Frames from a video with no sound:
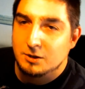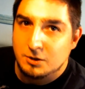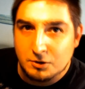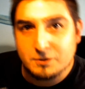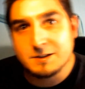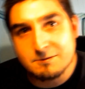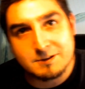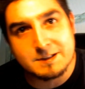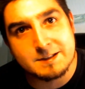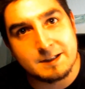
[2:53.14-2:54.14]
Who doesn't
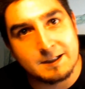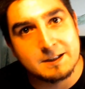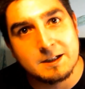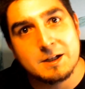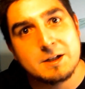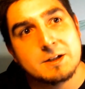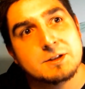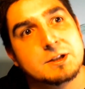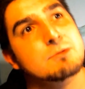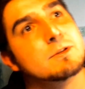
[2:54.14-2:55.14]
want to see
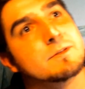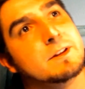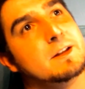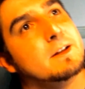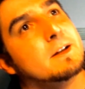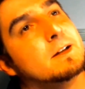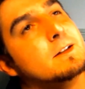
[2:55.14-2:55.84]
two of the